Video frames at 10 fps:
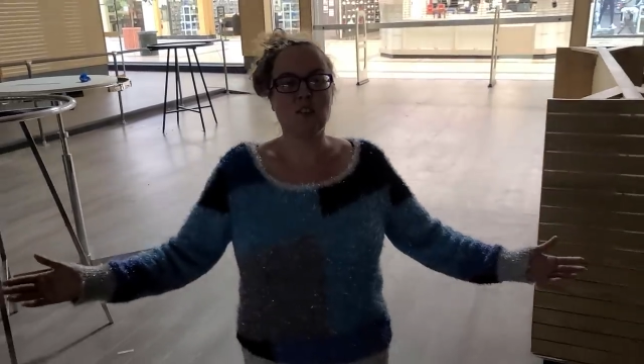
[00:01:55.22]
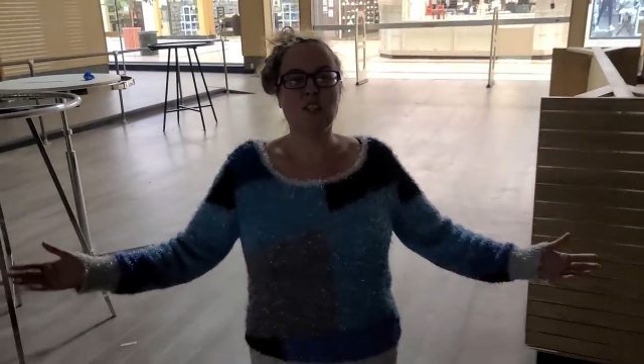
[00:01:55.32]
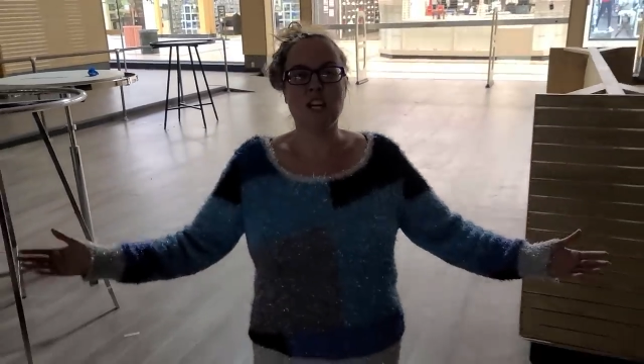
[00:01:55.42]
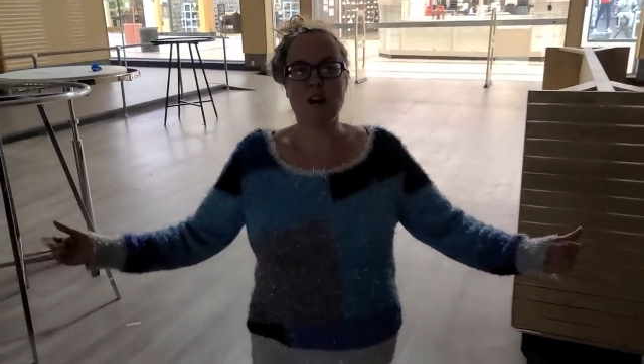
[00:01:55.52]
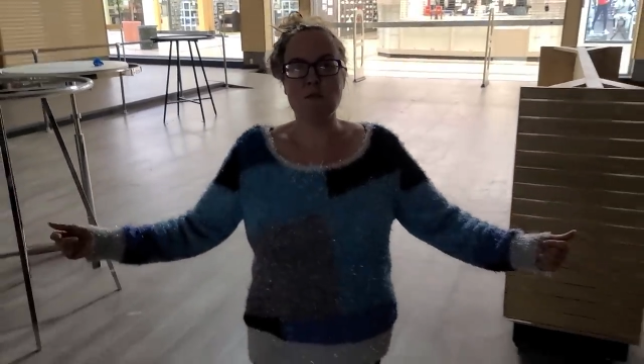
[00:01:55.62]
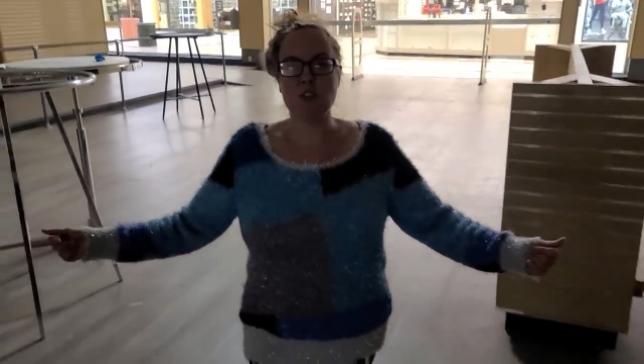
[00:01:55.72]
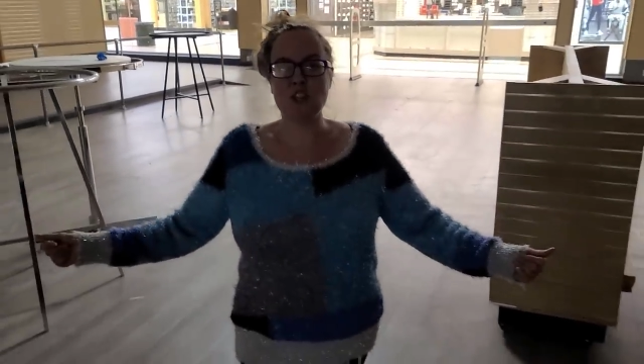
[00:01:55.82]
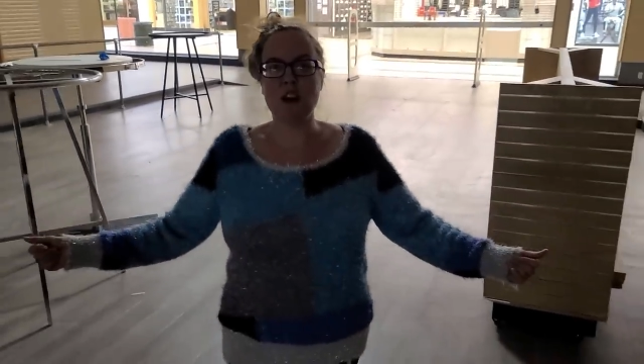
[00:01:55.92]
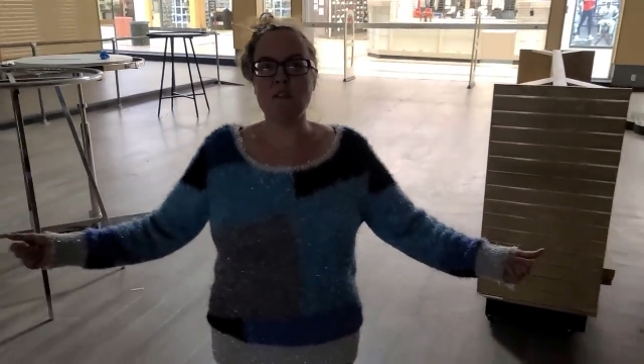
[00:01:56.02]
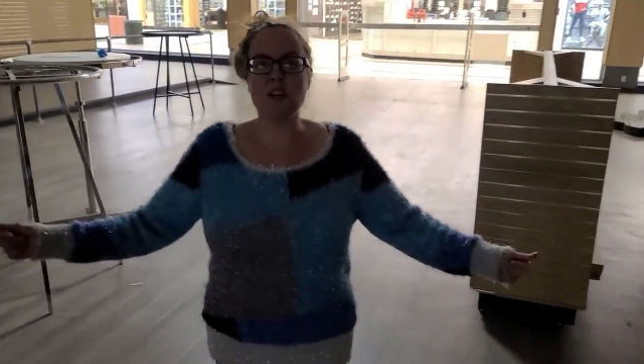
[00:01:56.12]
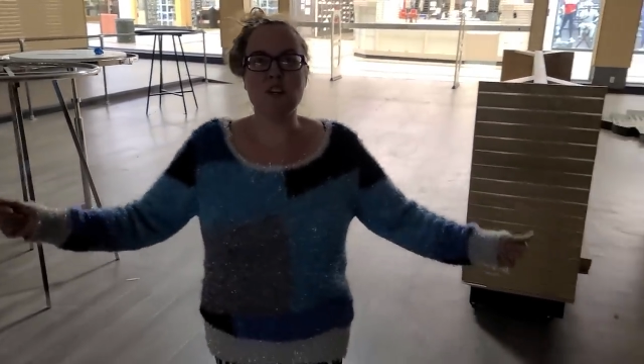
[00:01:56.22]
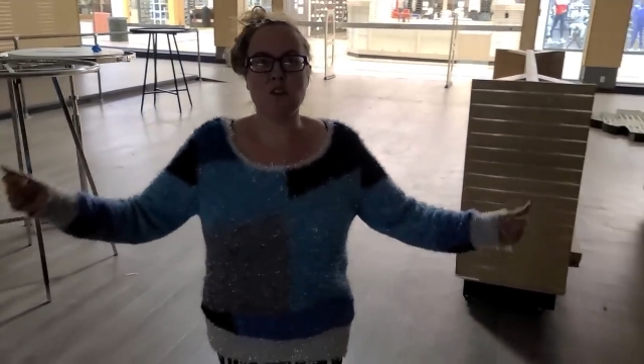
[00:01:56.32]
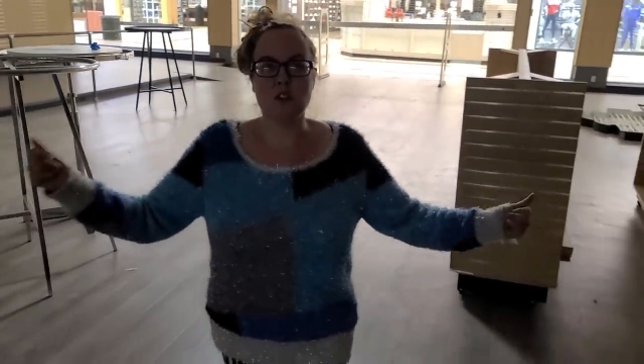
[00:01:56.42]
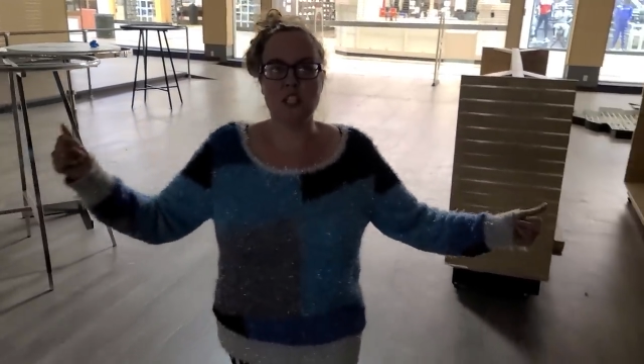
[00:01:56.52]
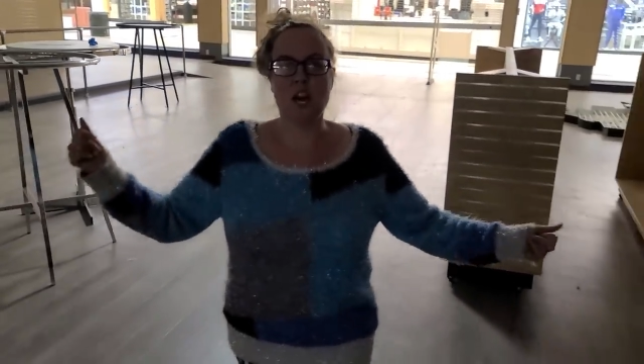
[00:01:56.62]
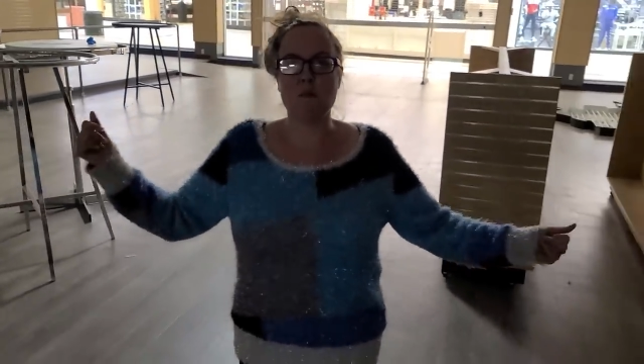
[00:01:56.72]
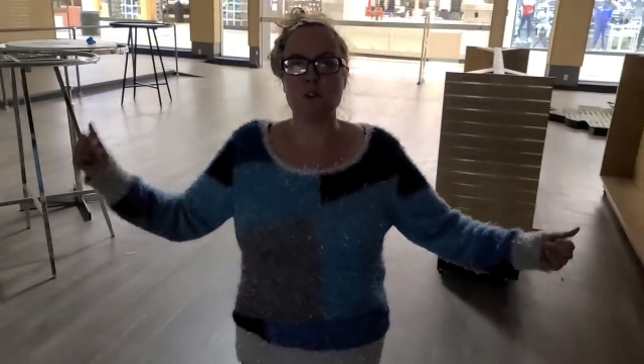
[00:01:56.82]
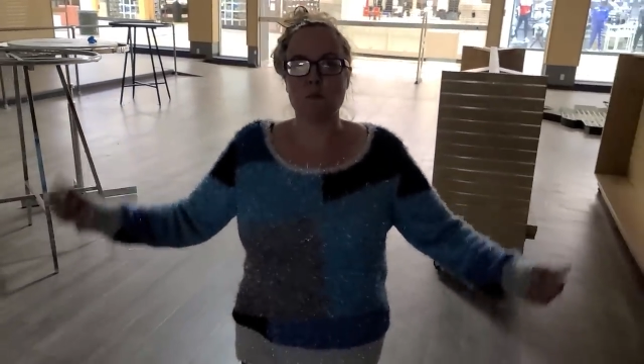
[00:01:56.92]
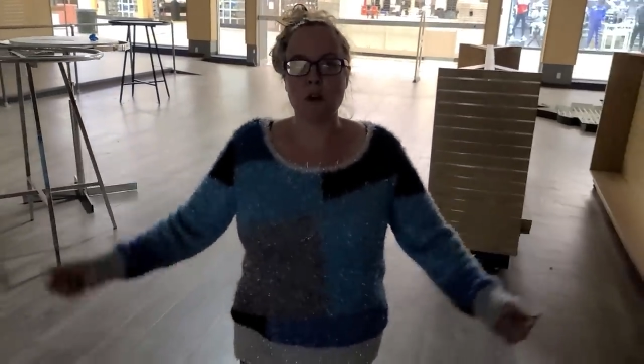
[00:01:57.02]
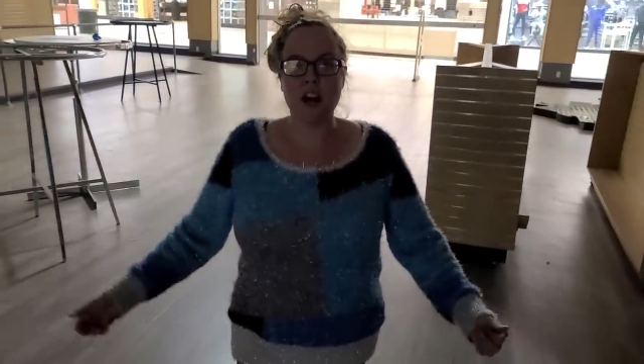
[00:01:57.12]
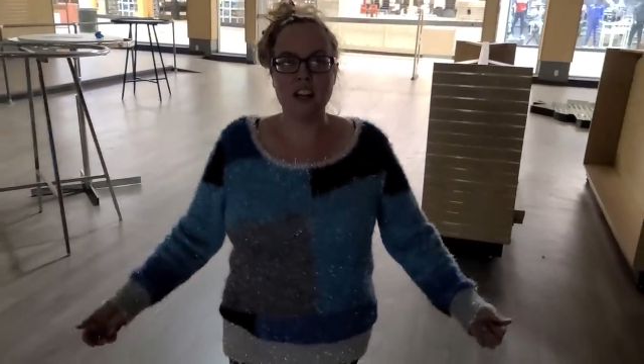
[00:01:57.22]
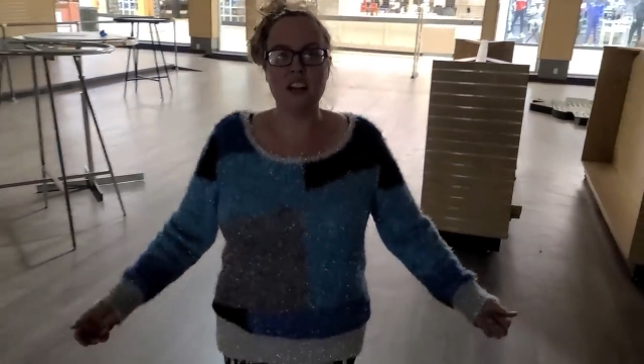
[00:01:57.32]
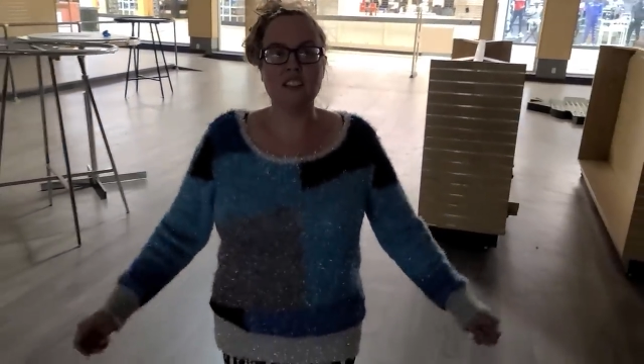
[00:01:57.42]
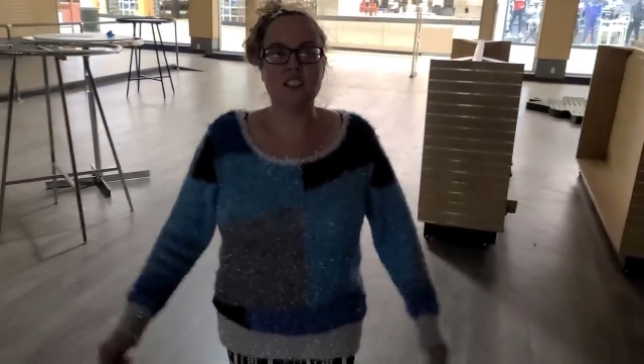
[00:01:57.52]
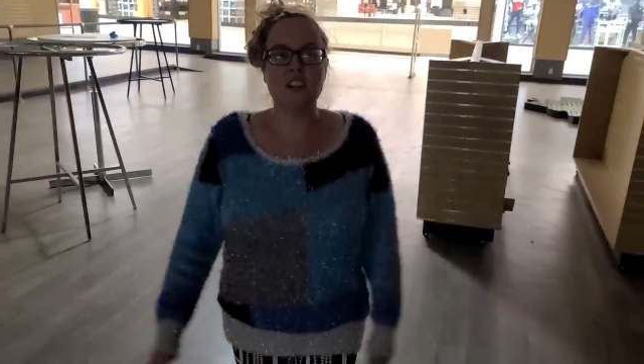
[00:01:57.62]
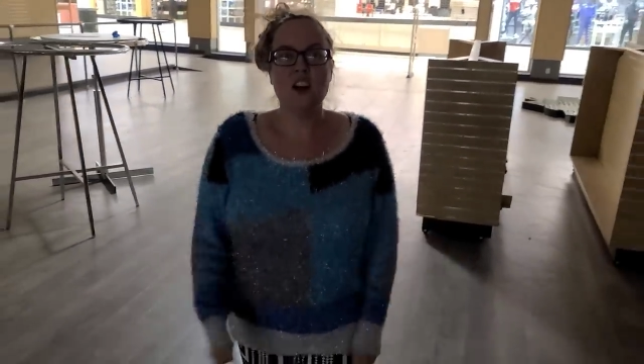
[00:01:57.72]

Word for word: three times the shelving, three times the product.